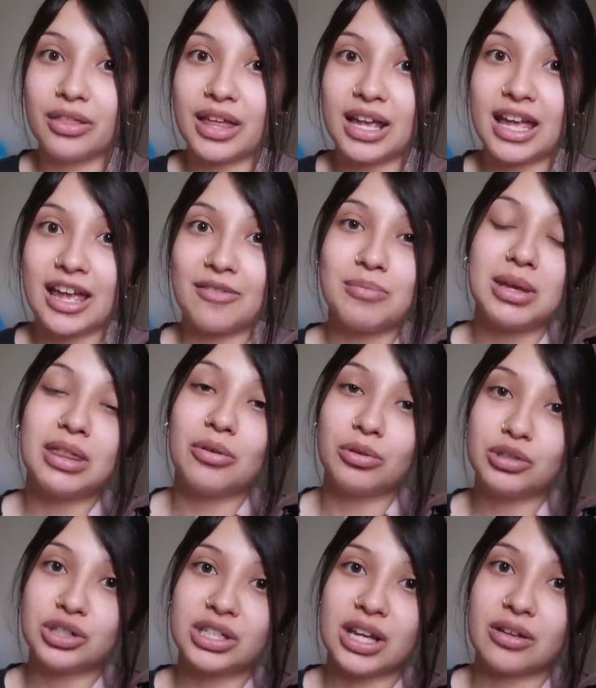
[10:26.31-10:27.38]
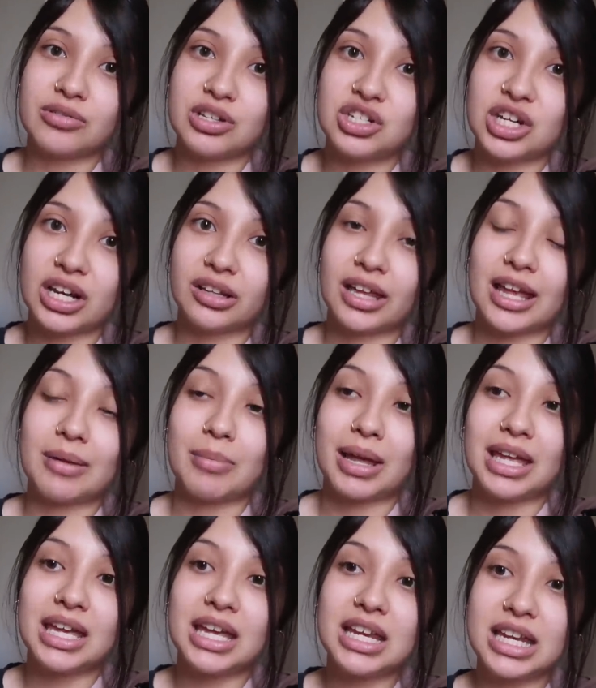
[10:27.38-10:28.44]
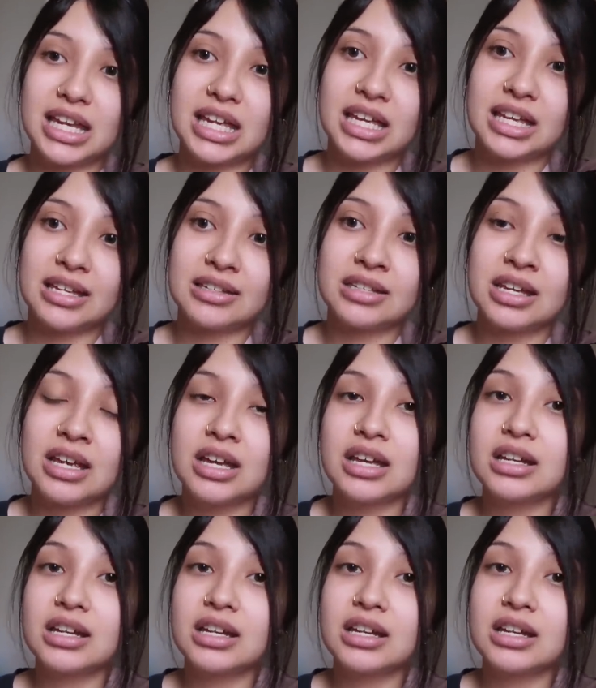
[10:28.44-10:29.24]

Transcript: They gave me the ultrasound to check like my kidneys,